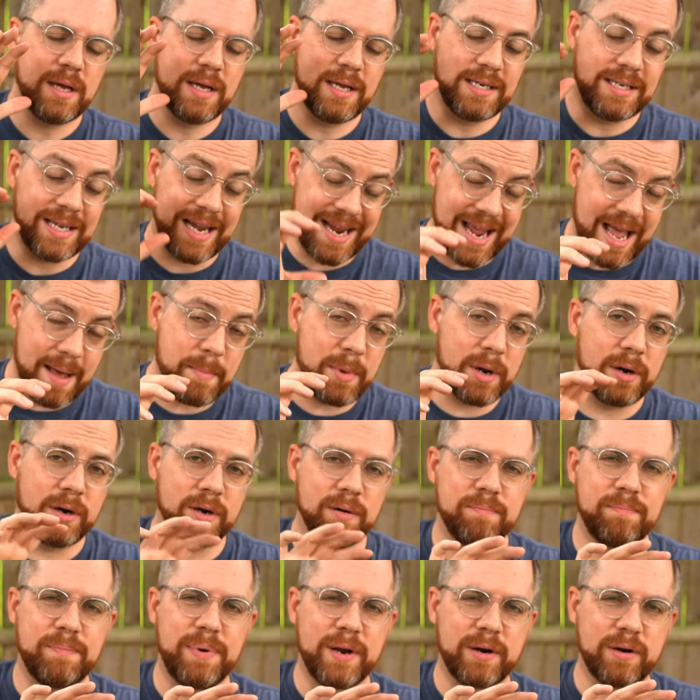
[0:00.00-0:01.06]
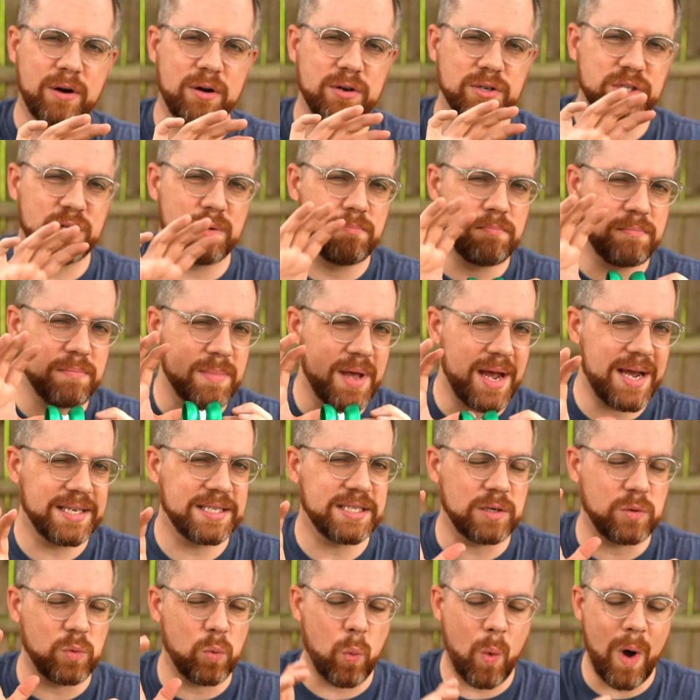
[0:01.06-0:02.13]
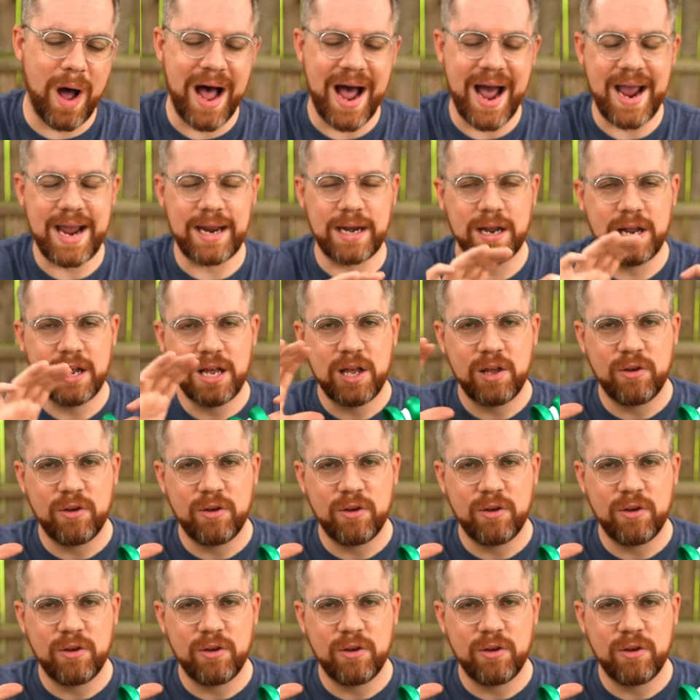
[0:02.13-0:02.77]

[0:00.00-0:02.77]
in diameter, but are also nice and wide,